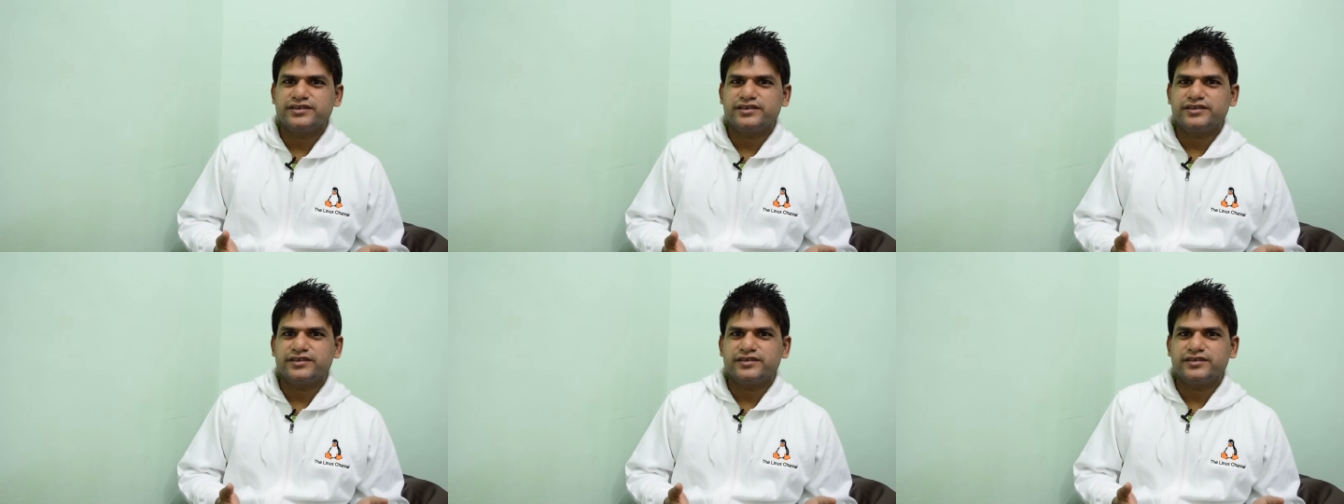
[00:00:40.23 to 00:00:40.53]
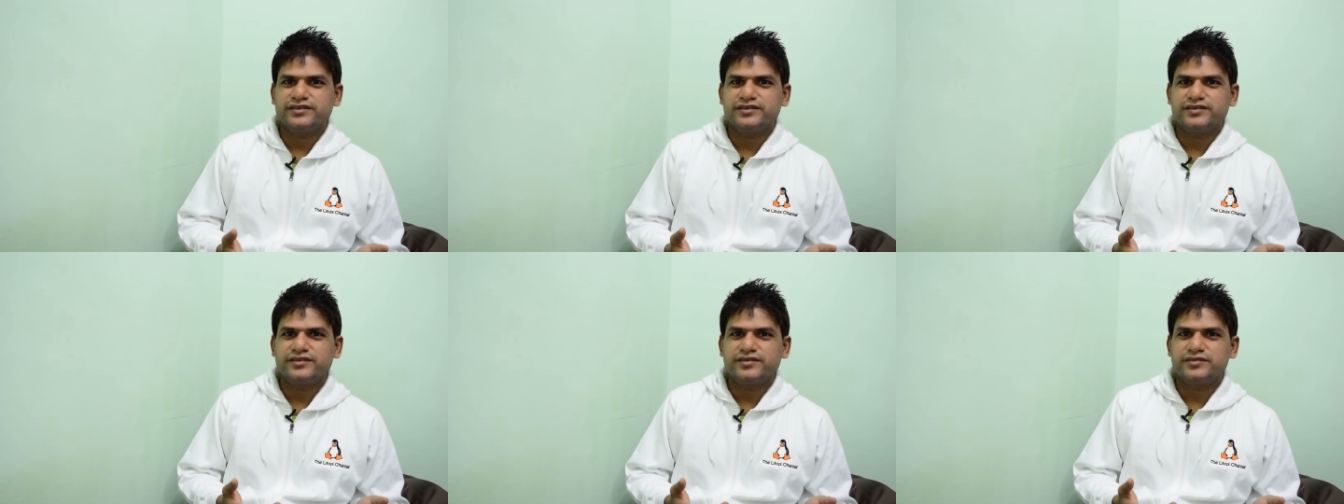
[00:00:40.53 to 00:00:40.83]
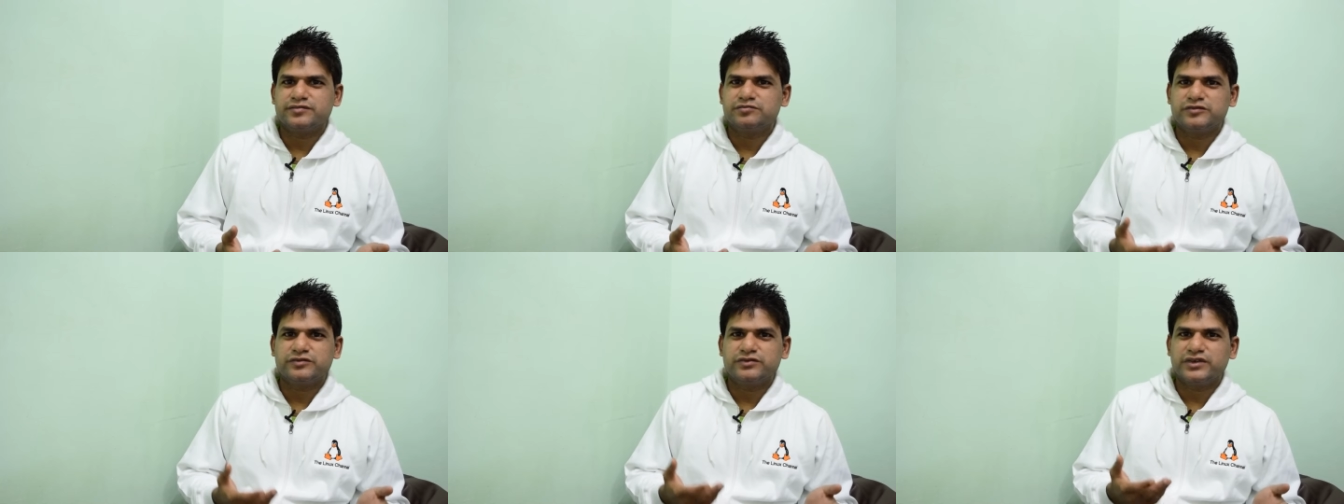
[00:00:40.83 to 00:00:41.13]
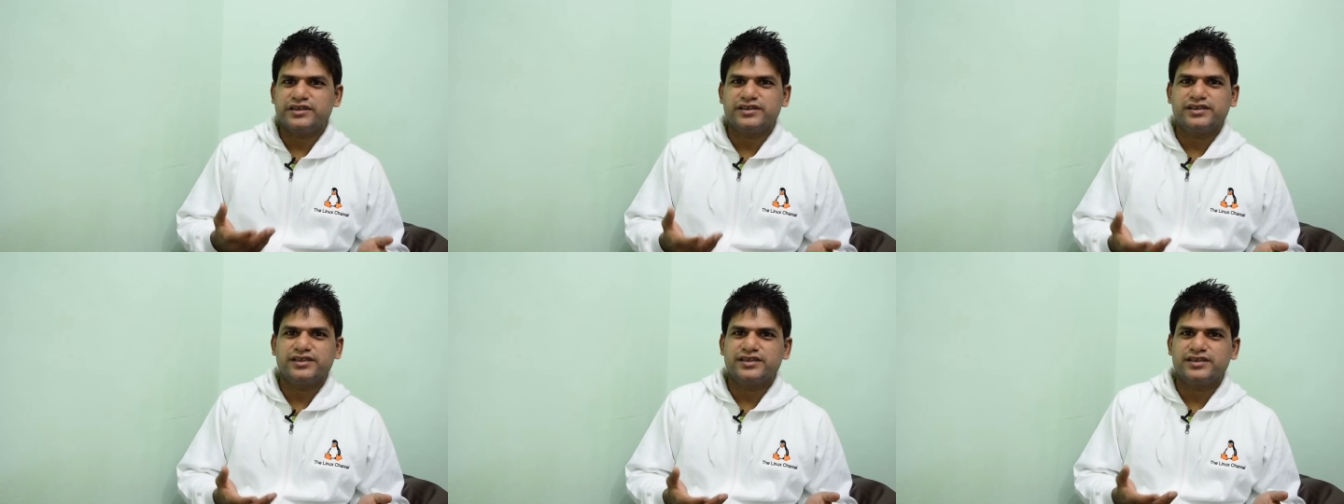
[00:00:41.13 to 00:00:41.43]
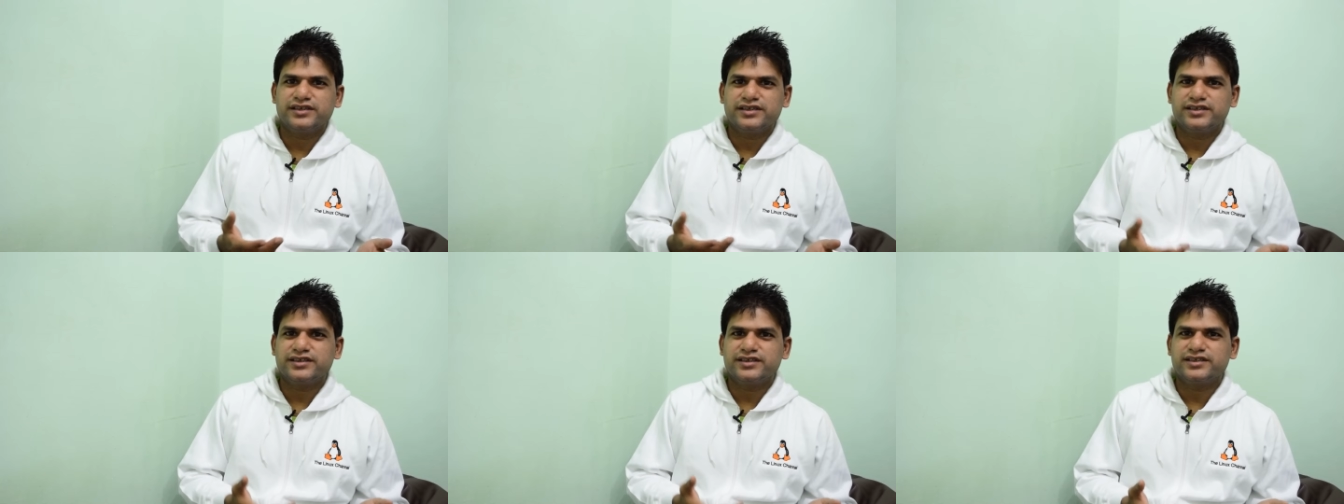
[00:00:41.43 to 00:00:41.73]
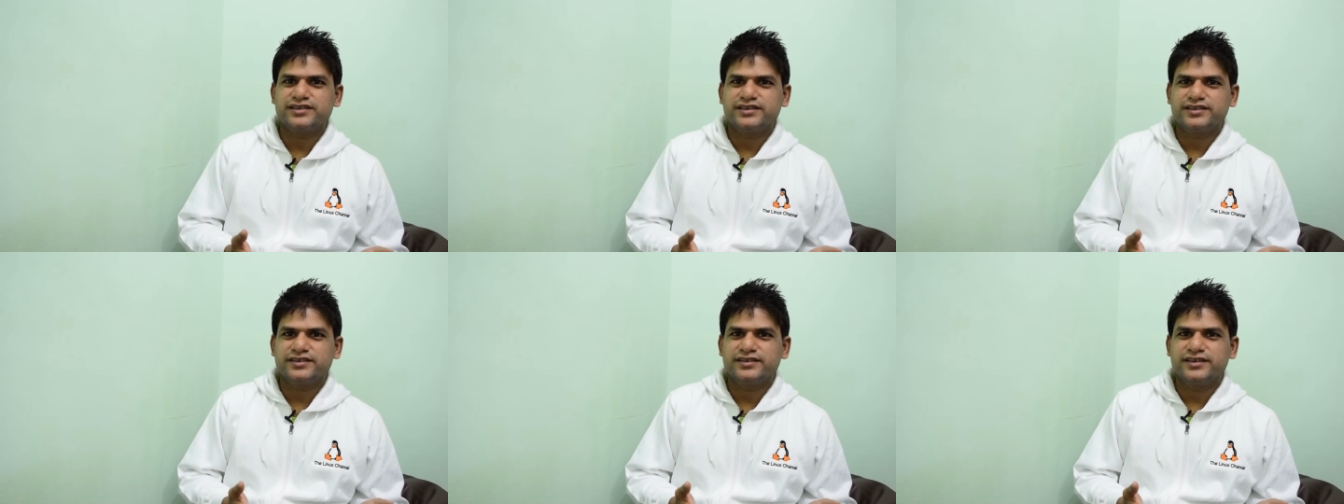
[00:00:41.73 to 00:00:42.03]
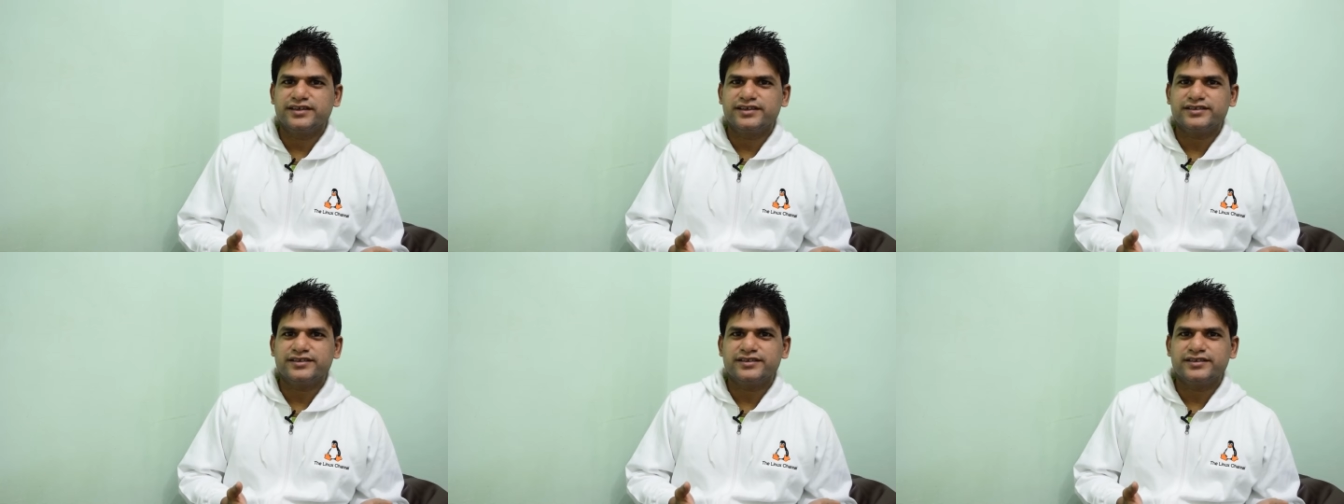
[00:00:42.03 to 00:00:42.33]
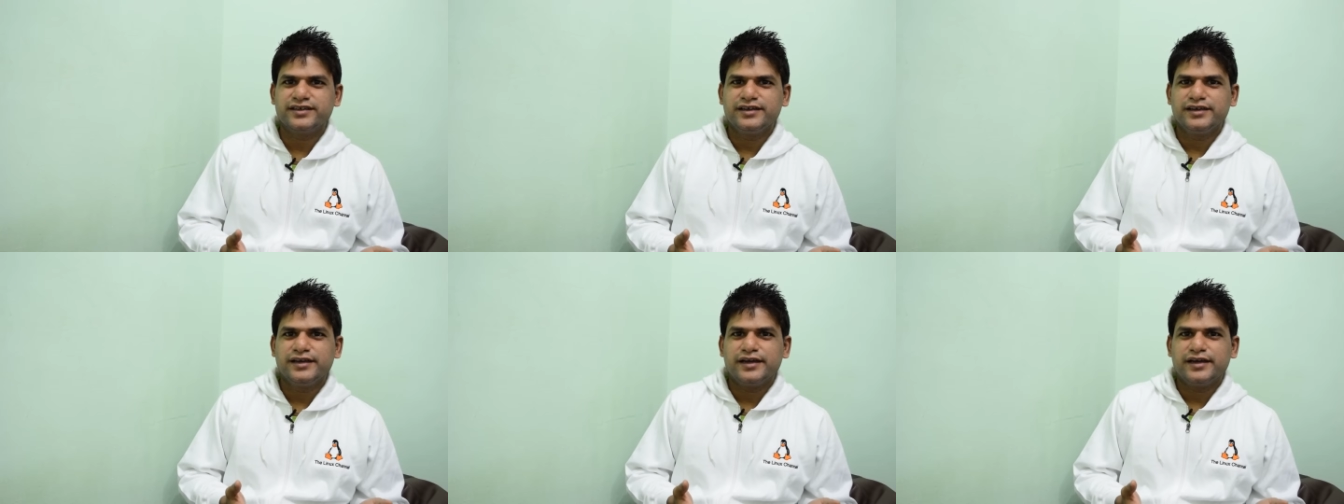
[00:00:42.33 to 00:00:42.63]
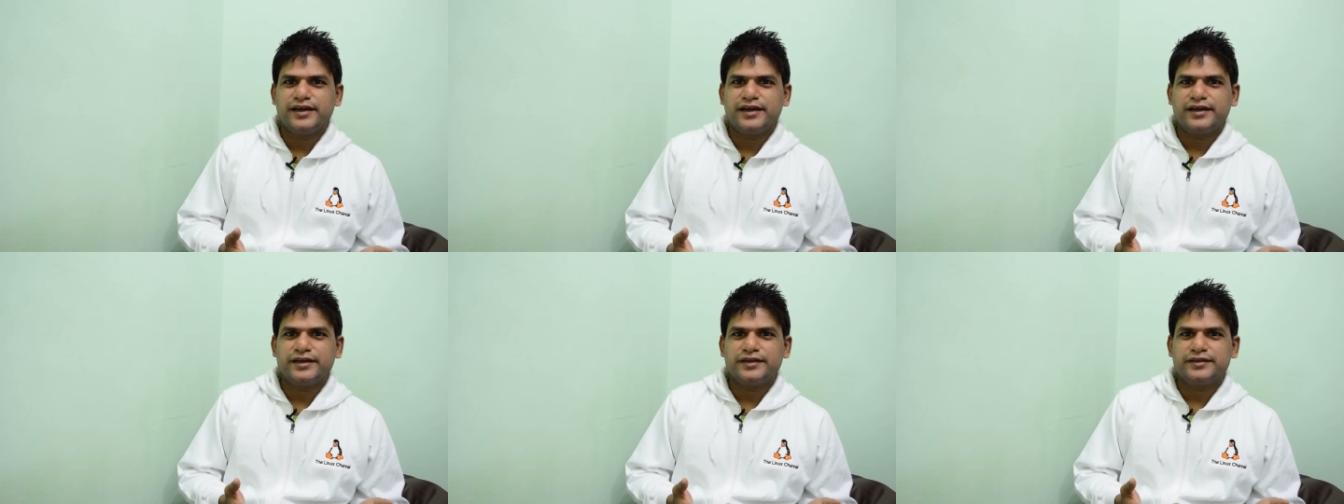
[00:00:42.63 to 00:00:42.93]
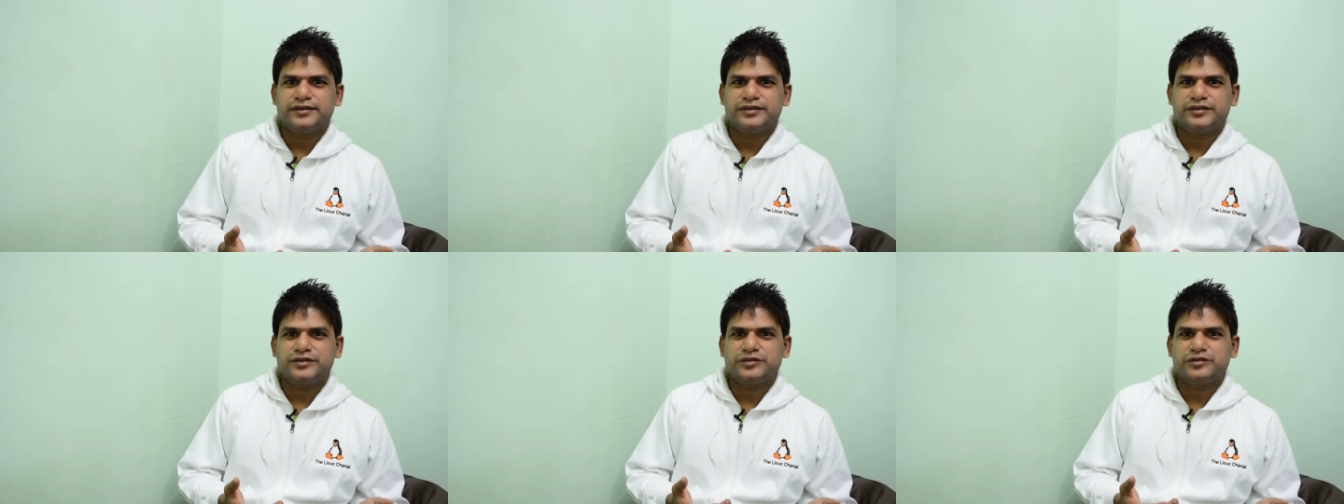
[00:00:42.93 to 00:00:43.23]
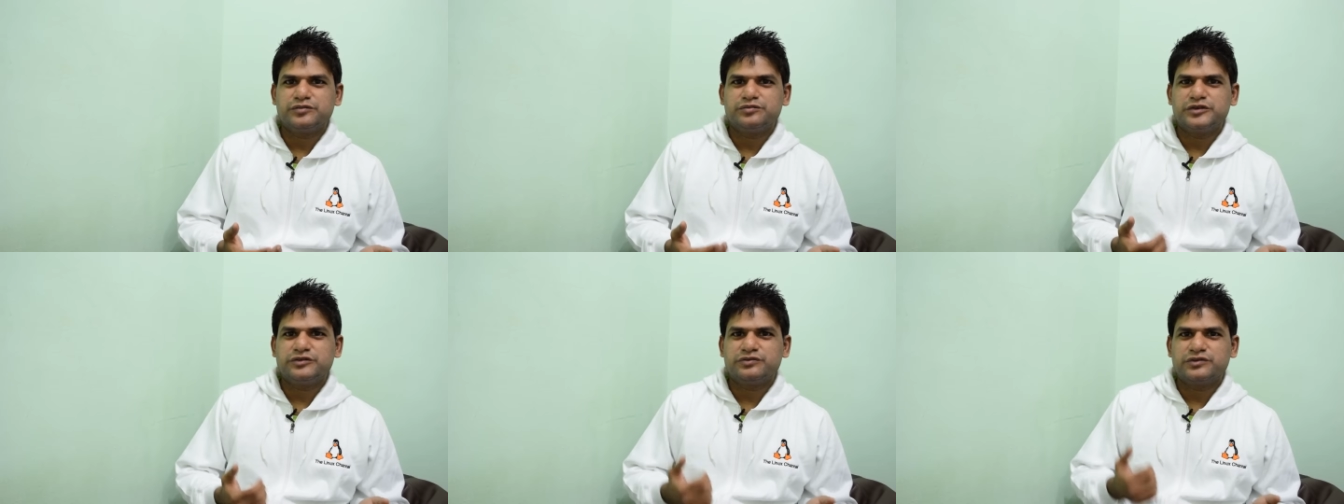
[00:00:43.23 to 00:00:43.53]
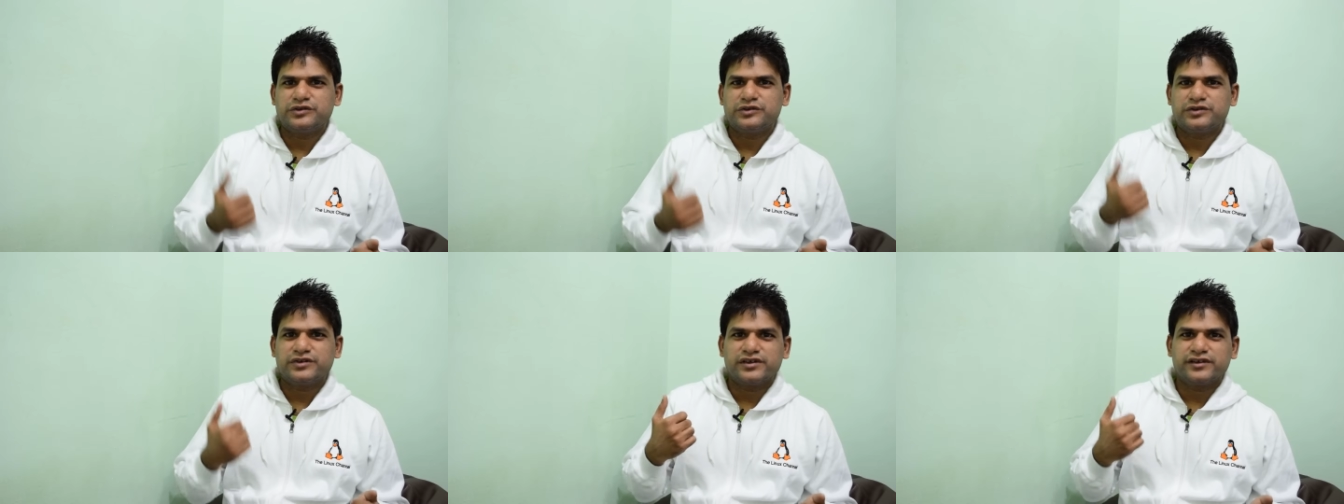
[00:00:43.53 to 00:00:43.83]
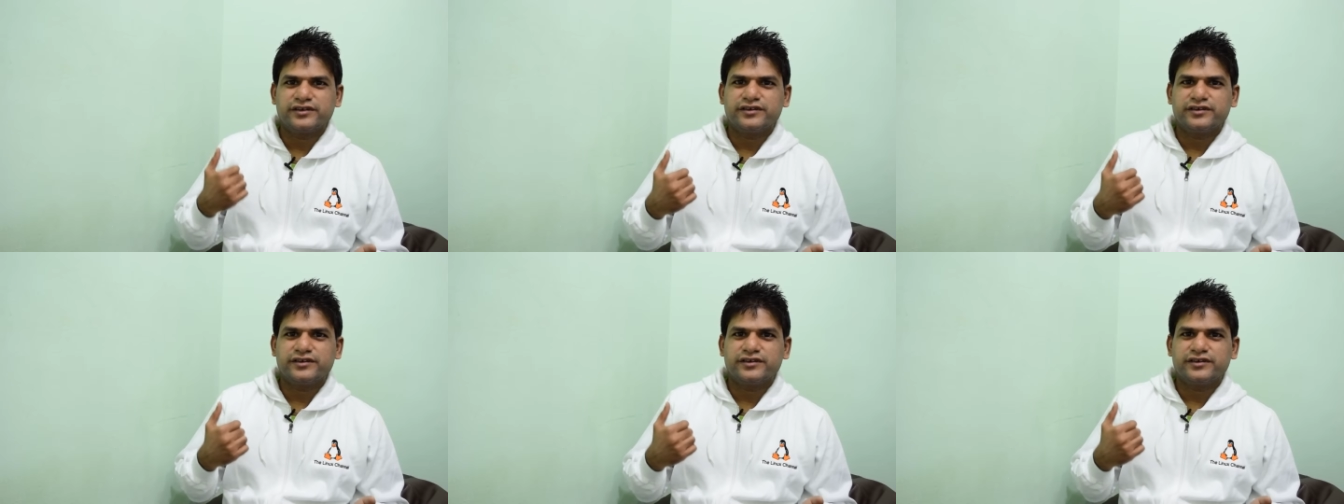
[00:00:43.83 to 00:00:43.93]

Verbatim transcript: and finally here it is, guys. And before